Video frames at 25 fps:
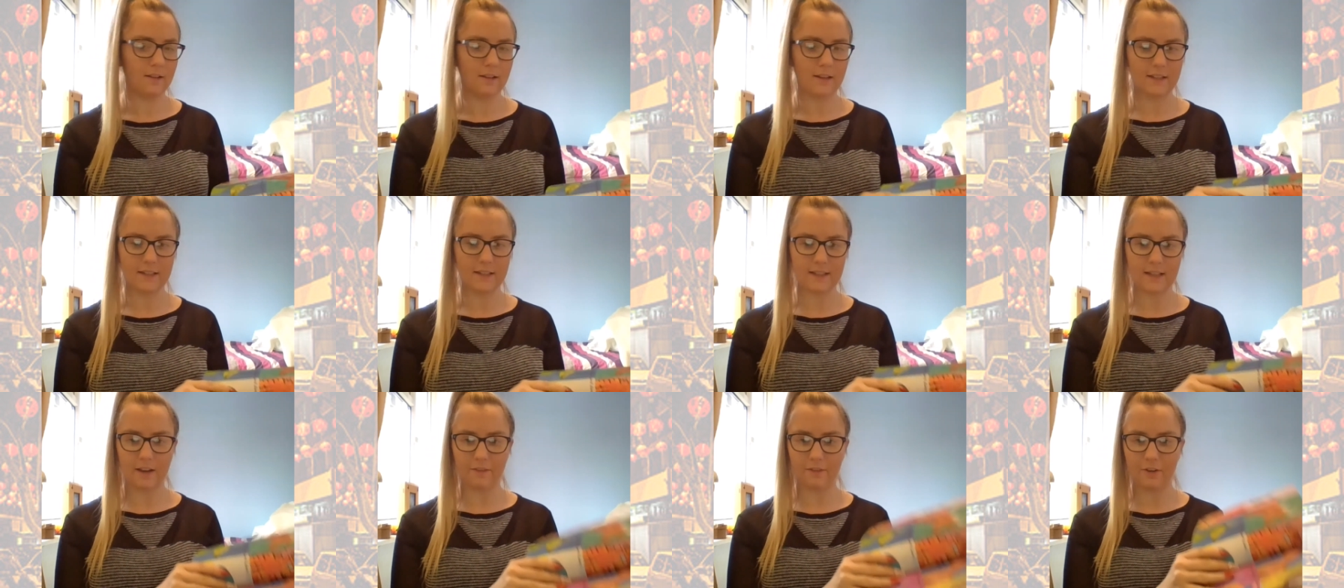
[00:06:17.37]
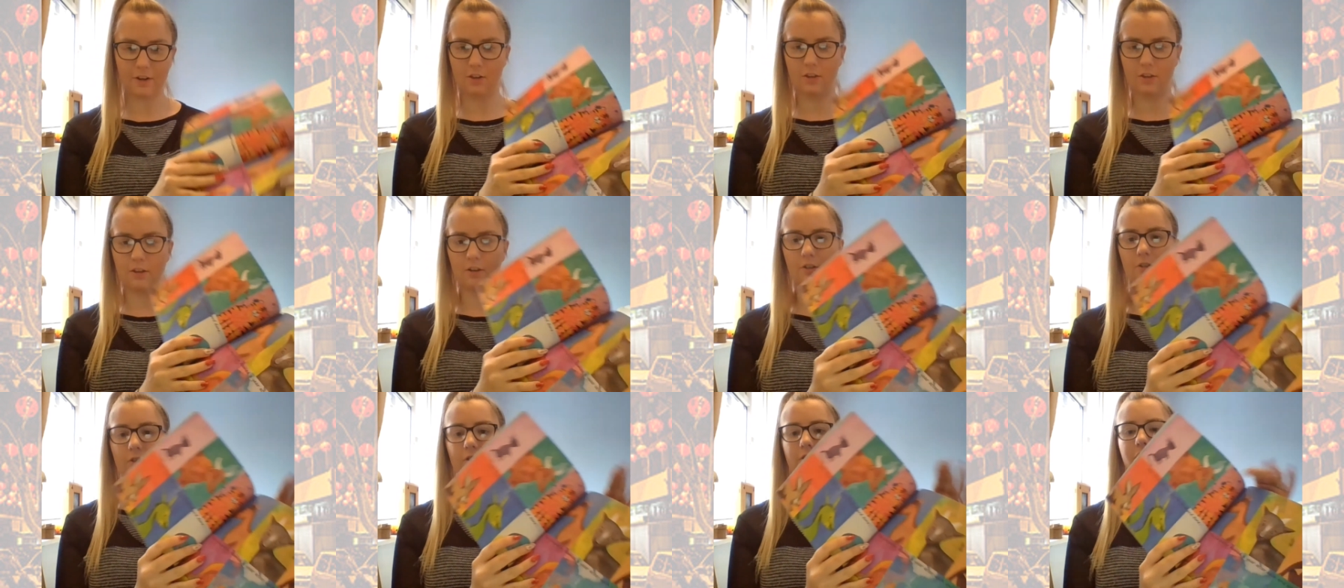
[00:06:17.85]
Let's have another
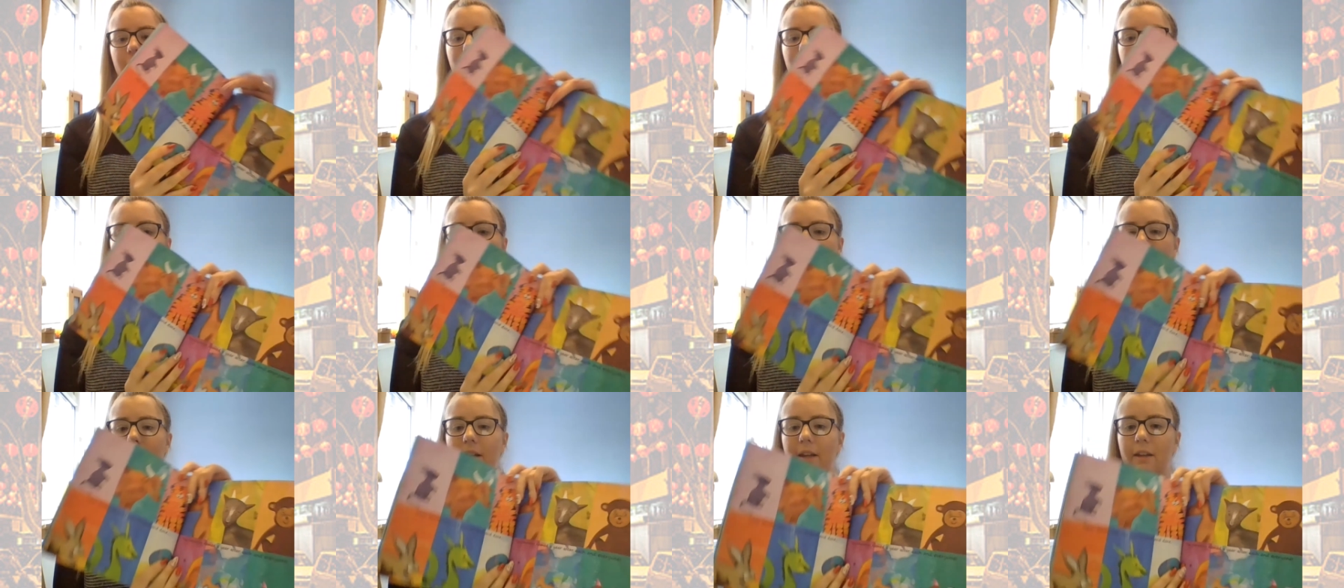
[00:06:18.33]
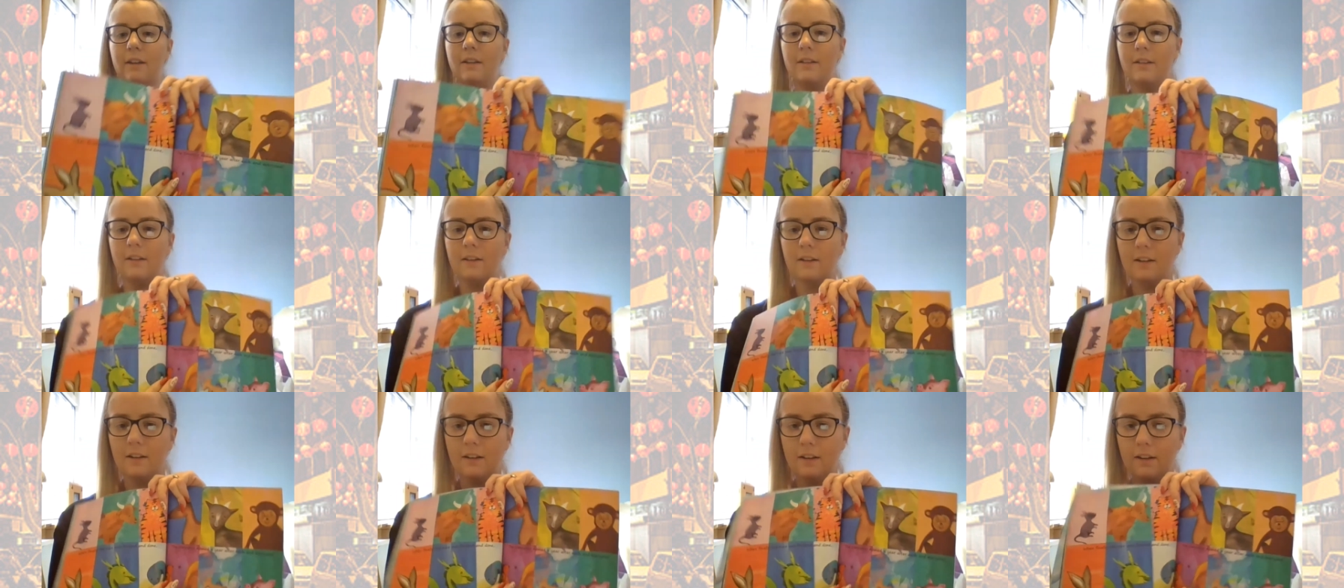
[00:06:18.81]
look, shall we?
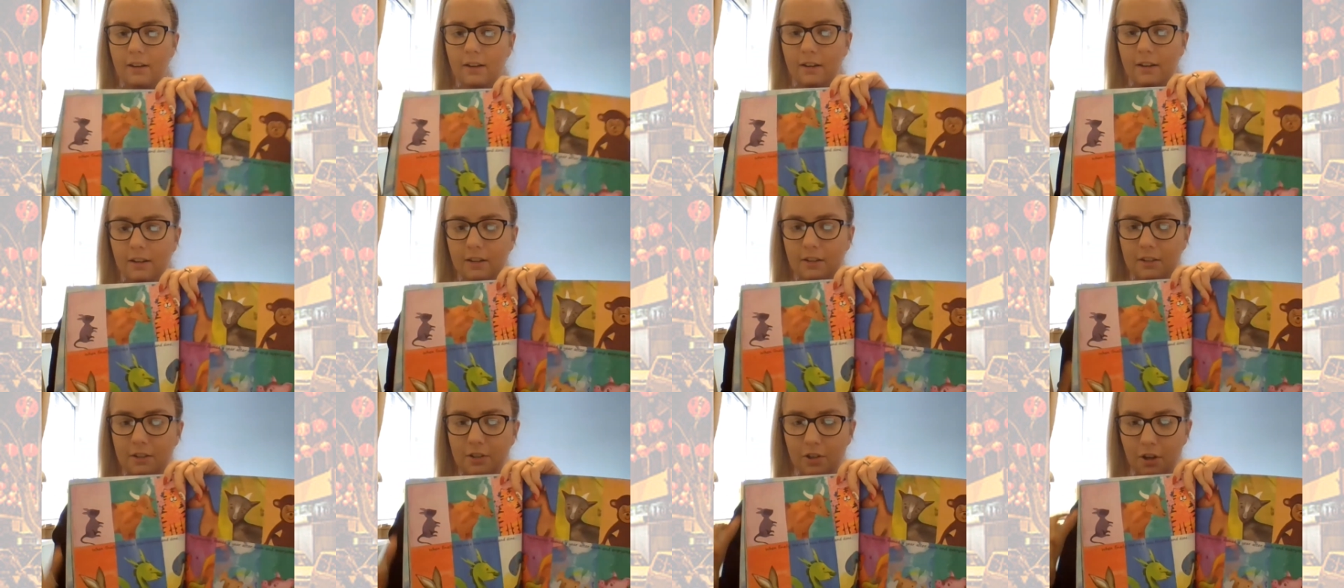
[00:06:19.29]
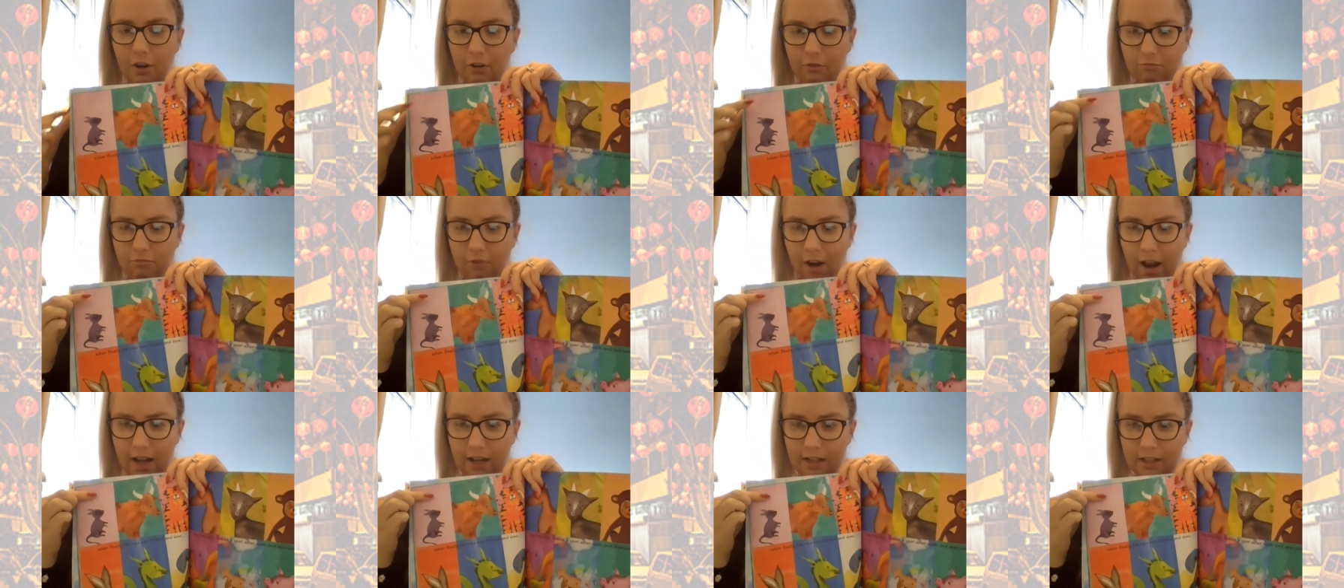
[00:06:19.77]
So
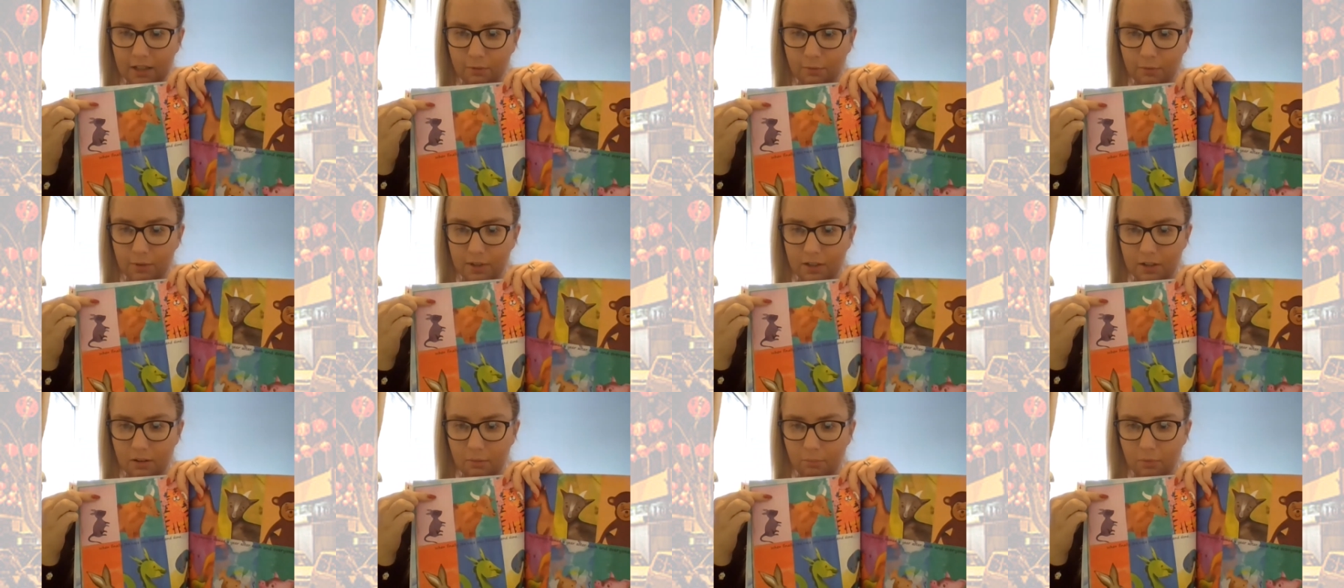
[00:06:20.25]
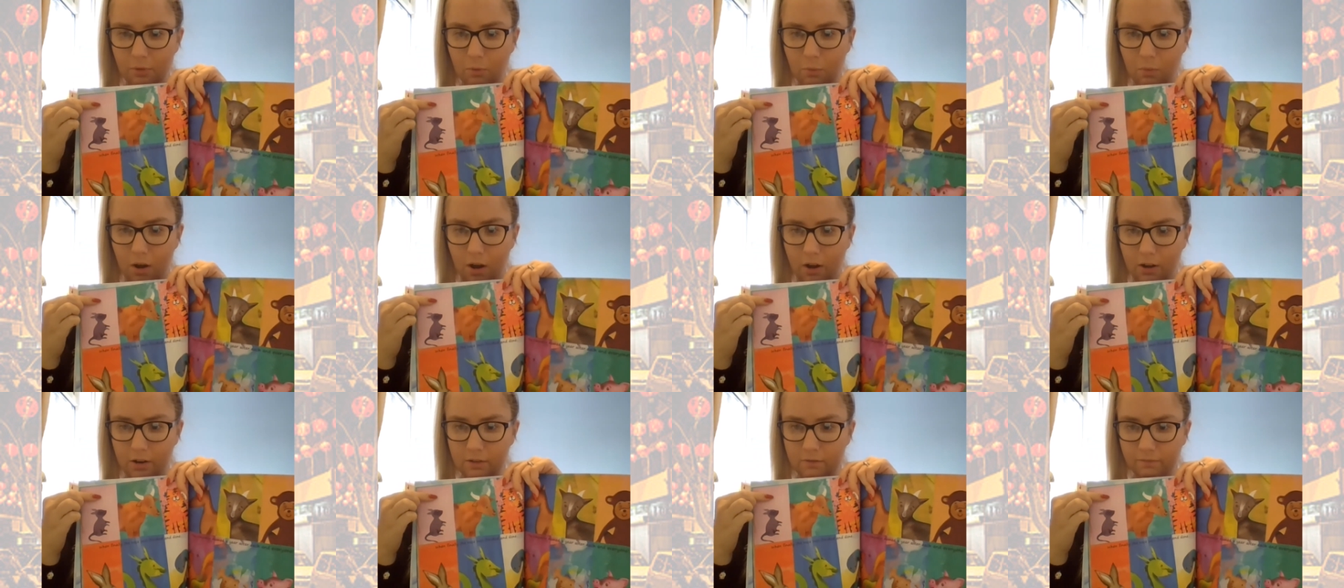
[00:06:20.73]
rat was number
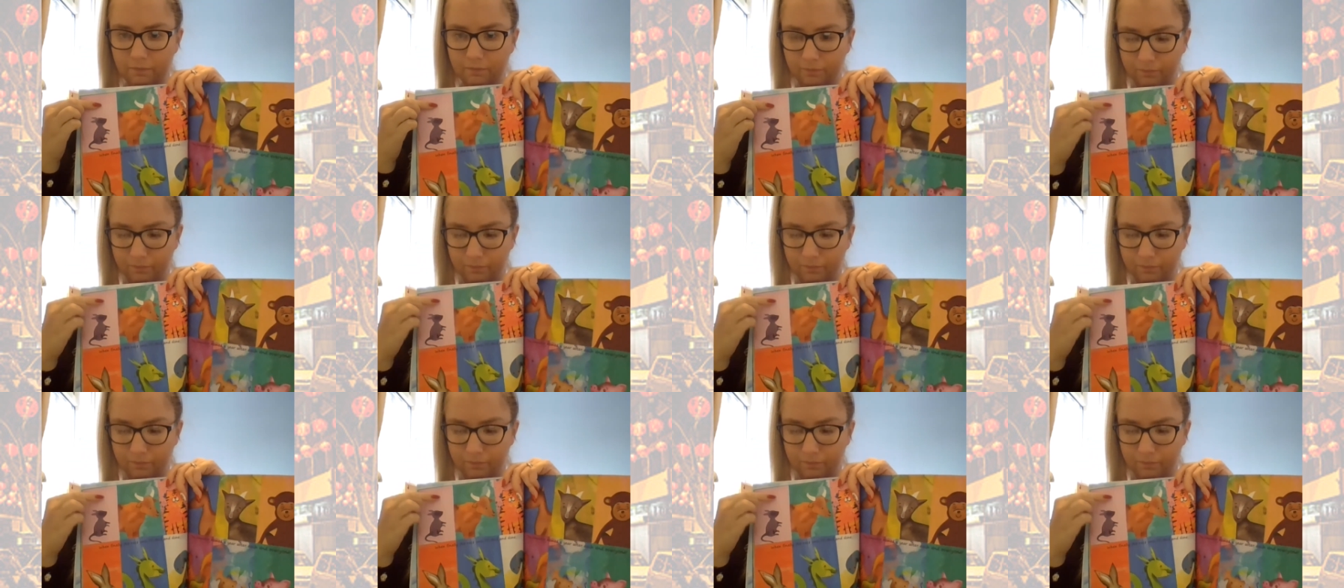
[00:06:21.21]
one,